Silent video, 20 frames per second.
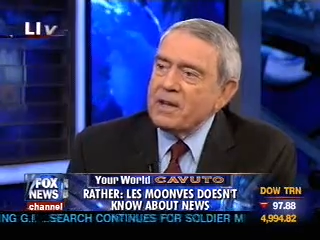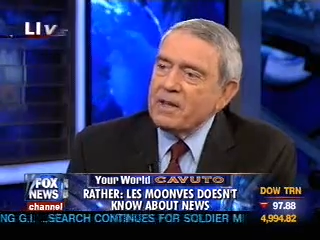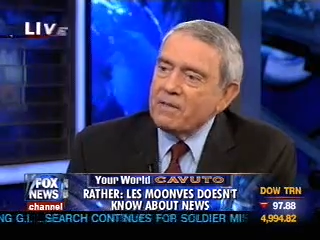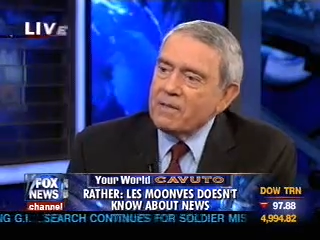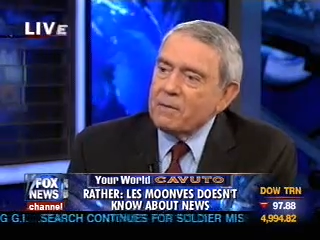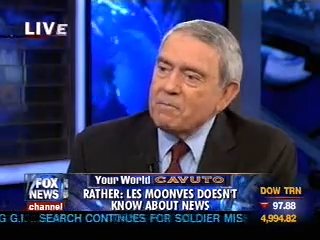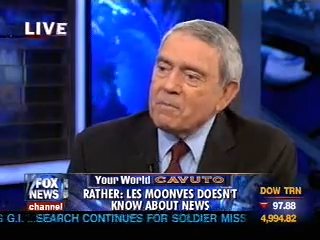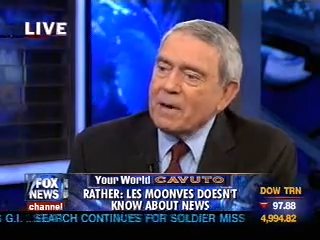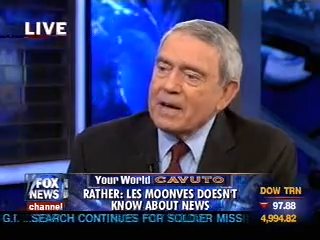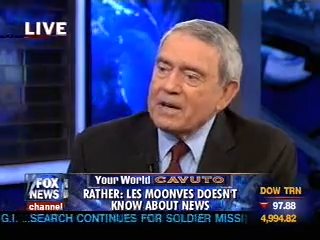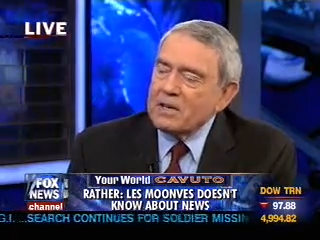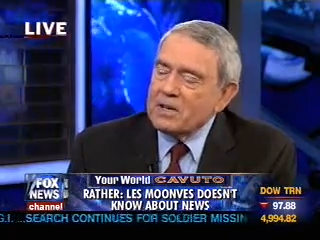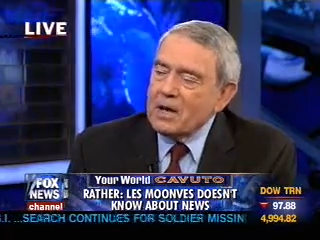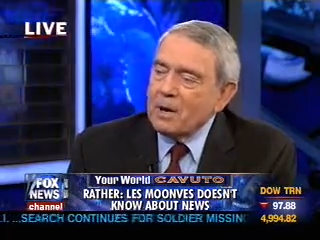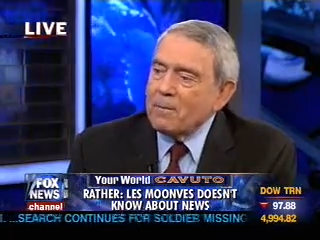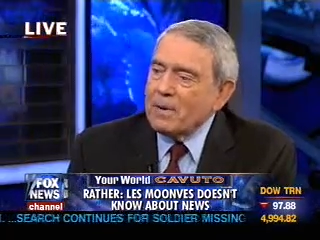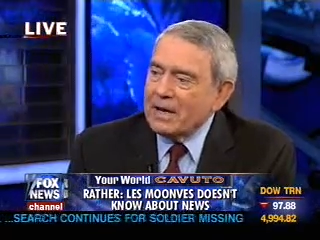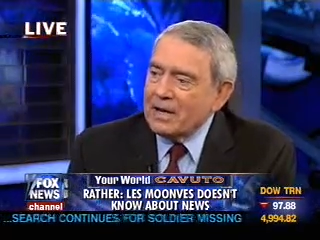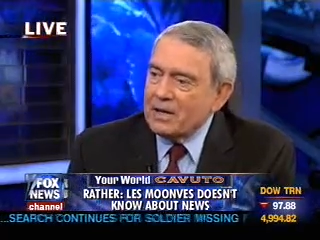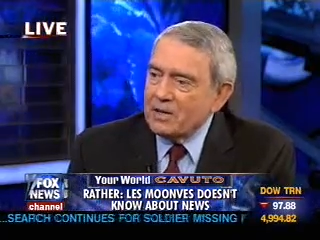that by
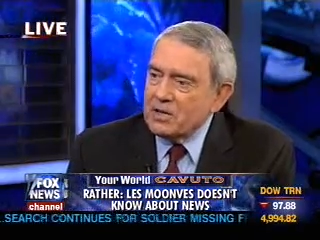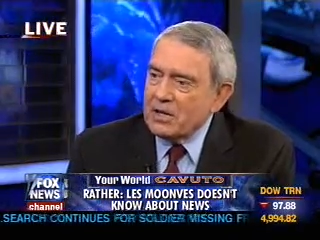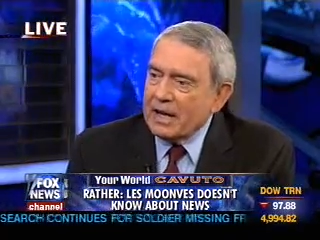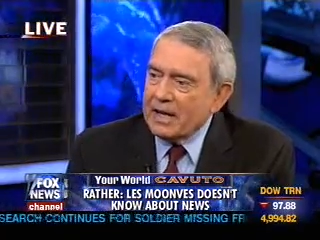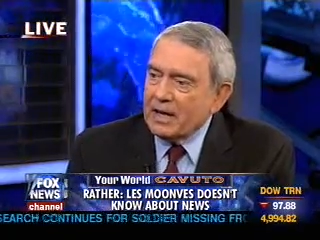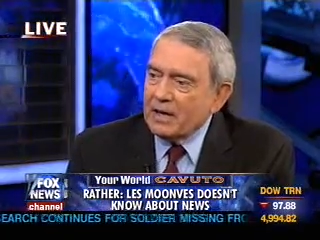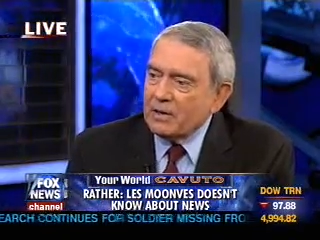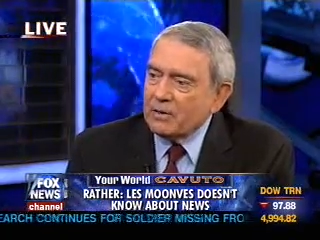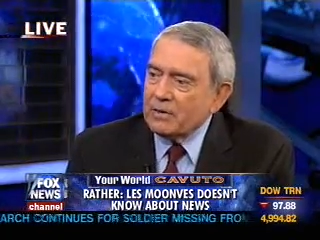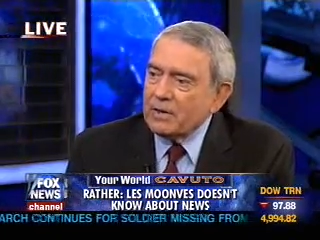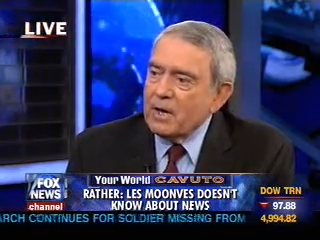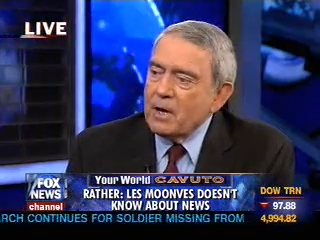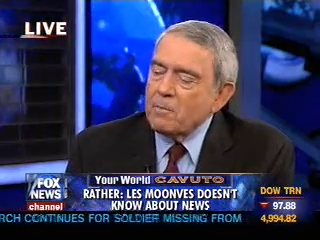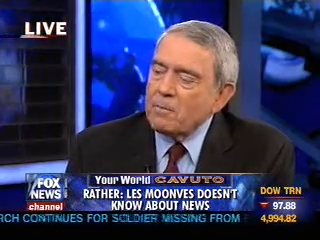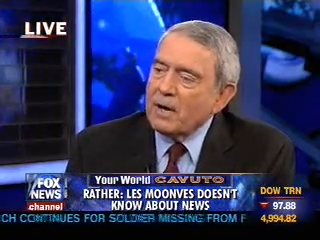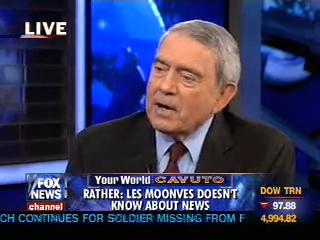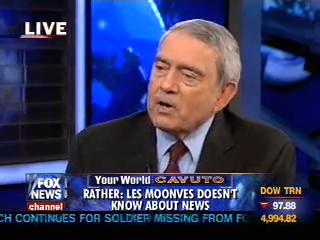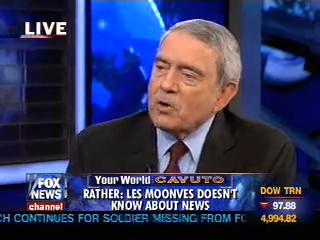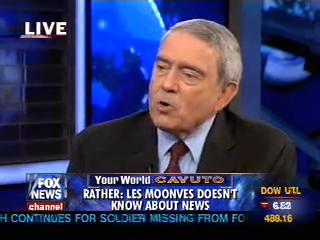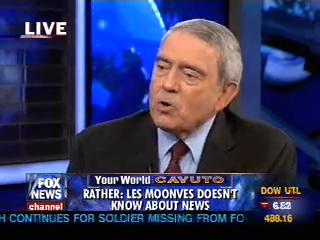dumbing it down,
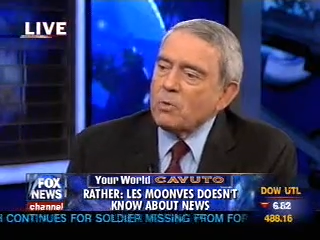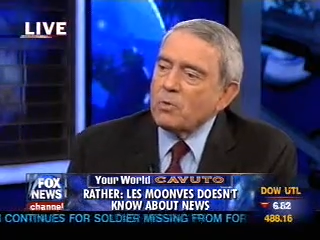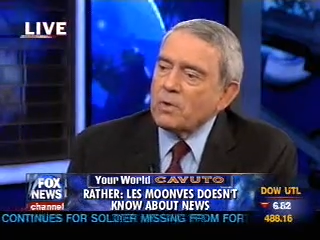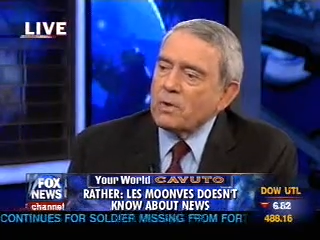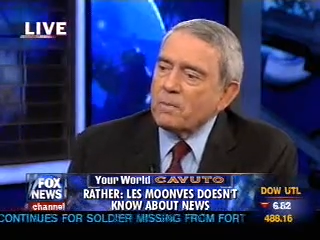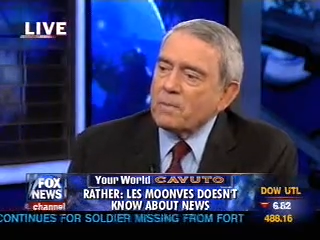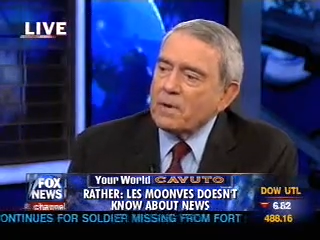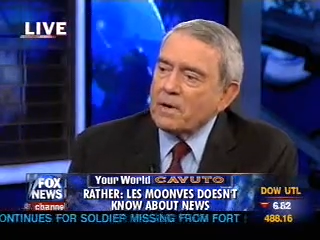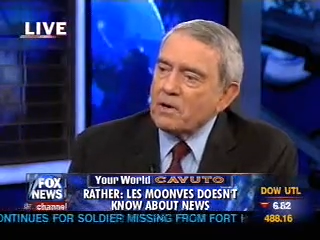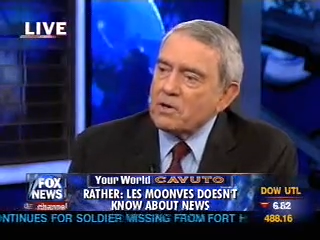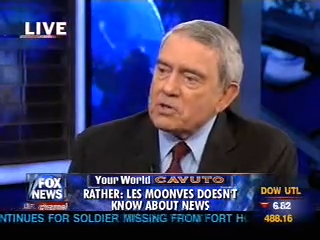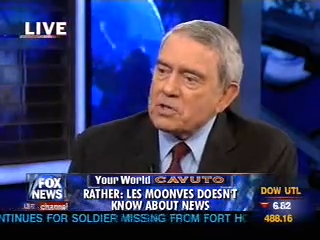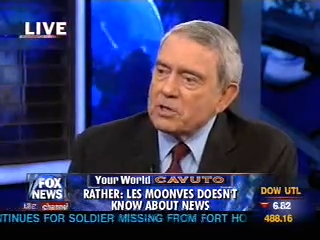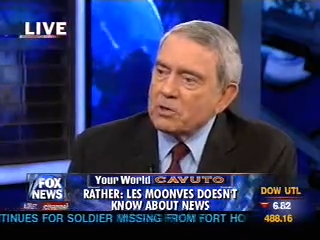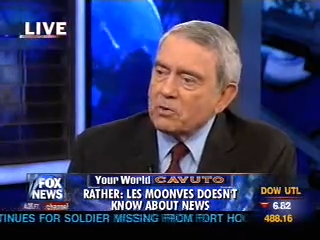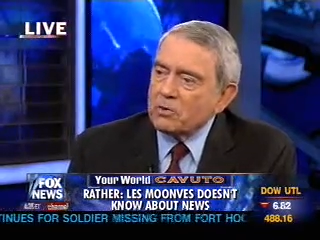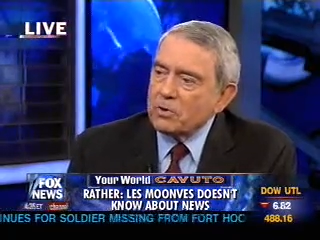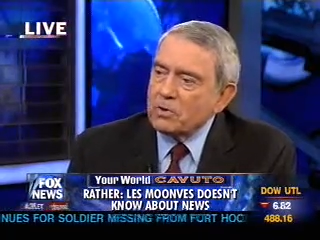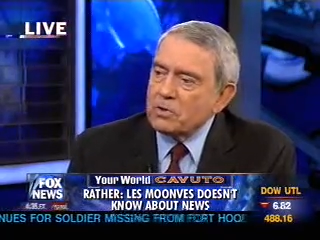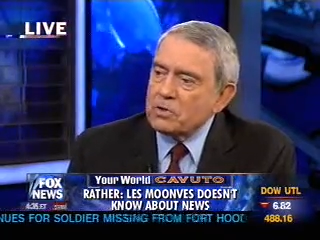by going with the Paris
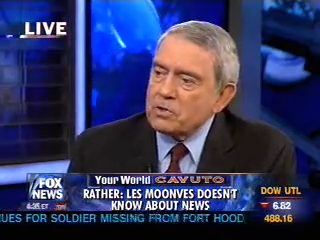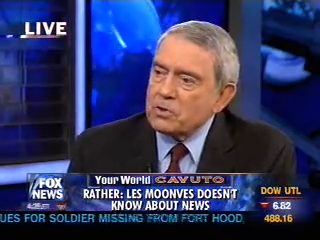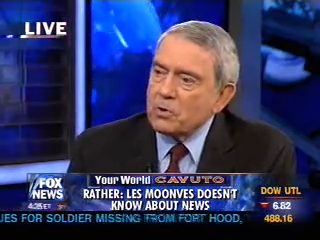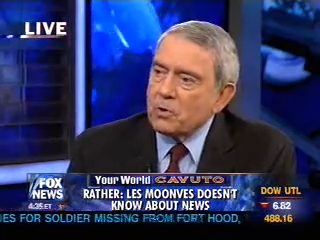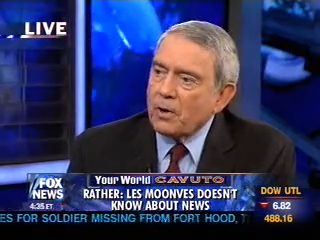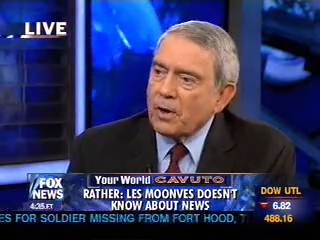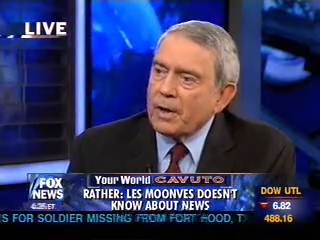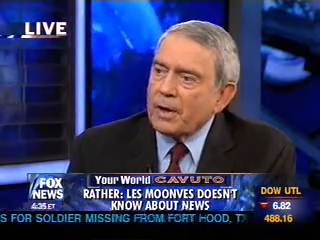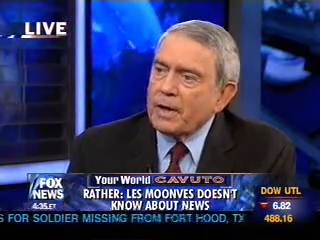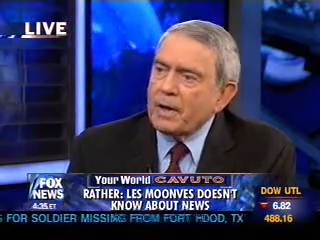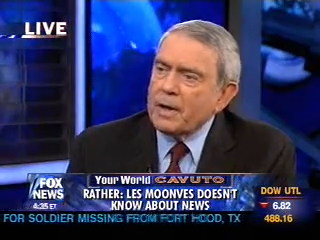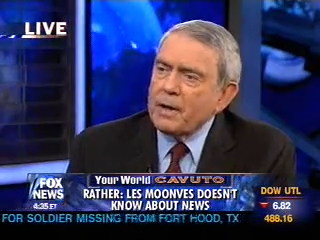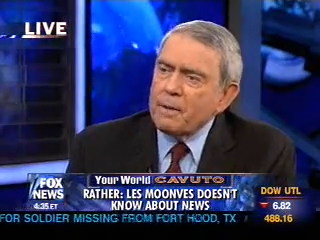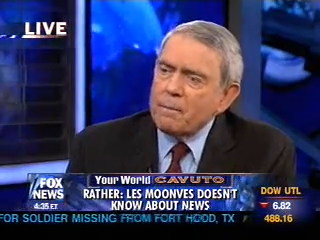Hilton story,